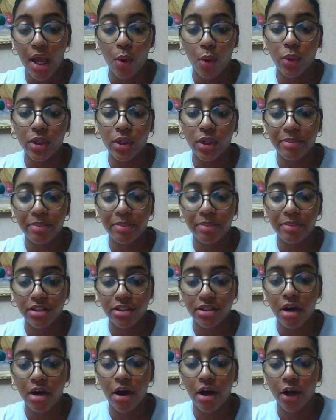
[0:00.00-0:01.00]
When
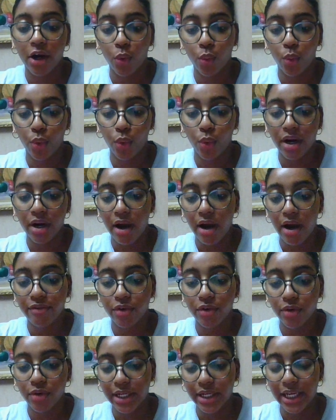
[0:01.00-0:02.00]
patients are aware of
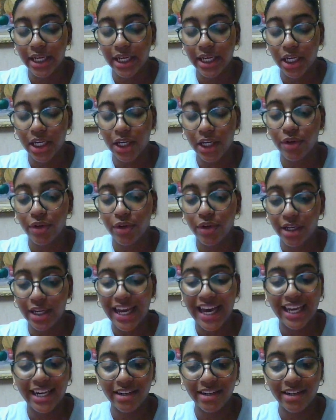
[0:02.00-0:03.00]

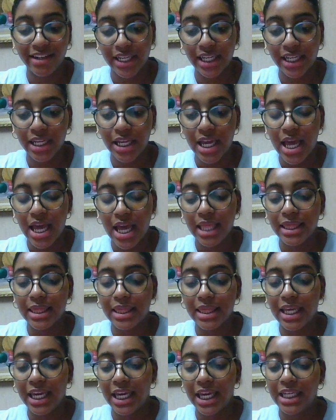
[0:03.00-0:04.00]
irregularity,
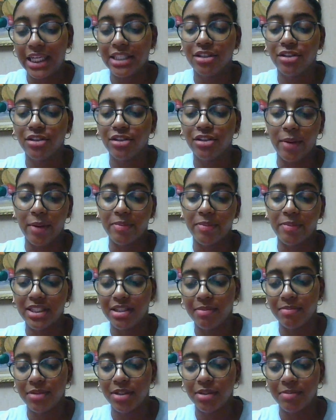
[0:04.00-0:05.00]
they describe the
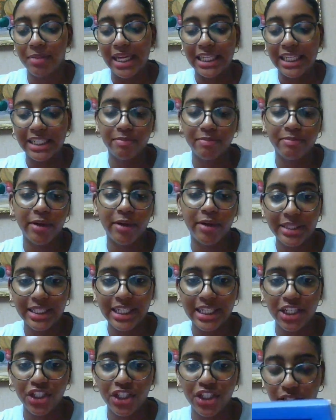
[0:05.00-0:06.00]
symptom as
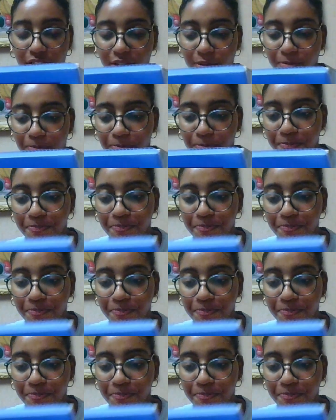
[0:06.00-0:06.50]
palpitations.